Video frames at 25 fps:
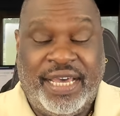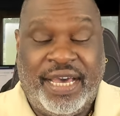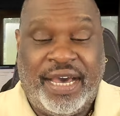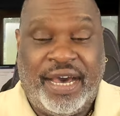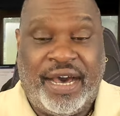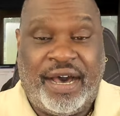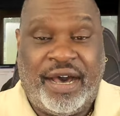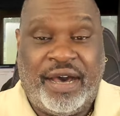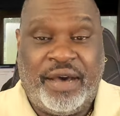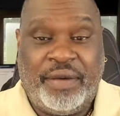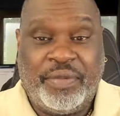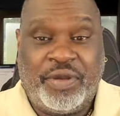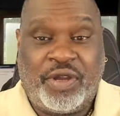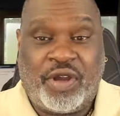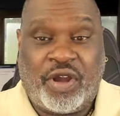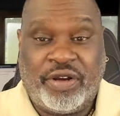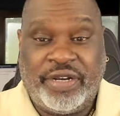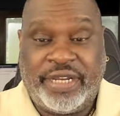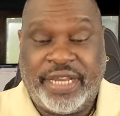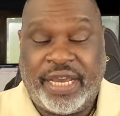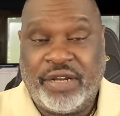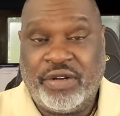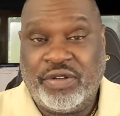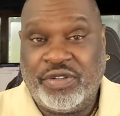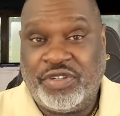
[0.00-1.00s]

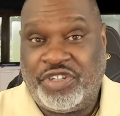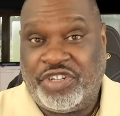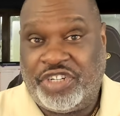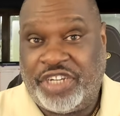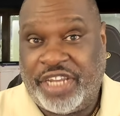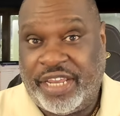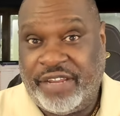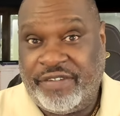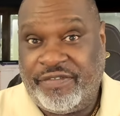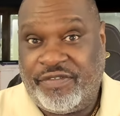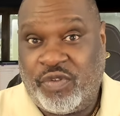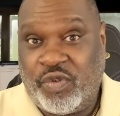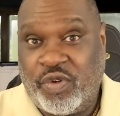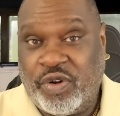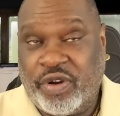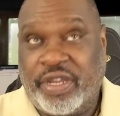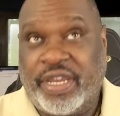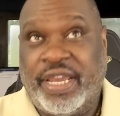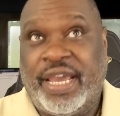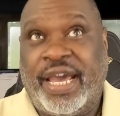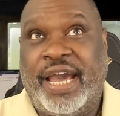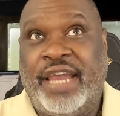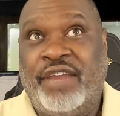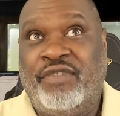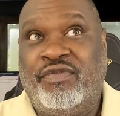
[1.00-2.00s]
Cardano's chain fork,
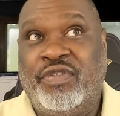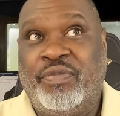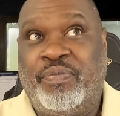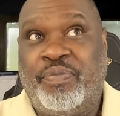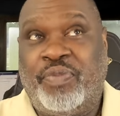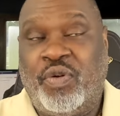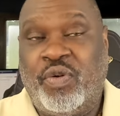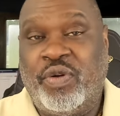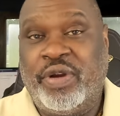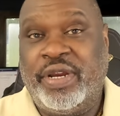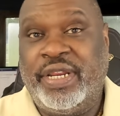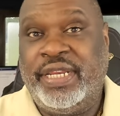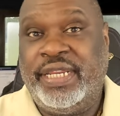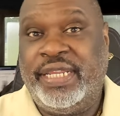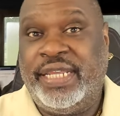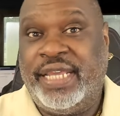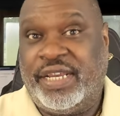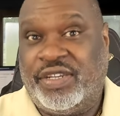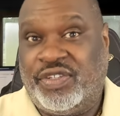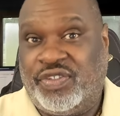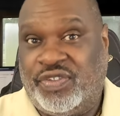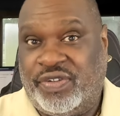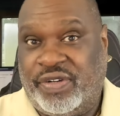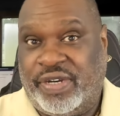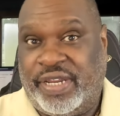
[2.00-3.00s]
I reported
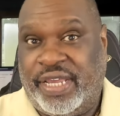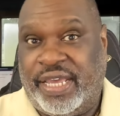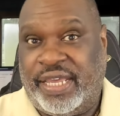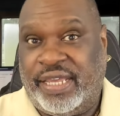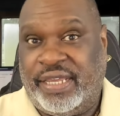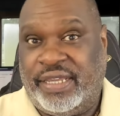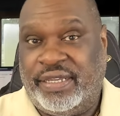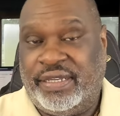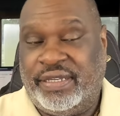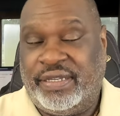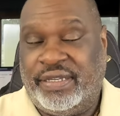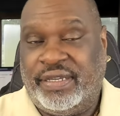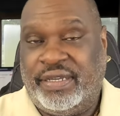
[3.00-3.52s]
yesterday,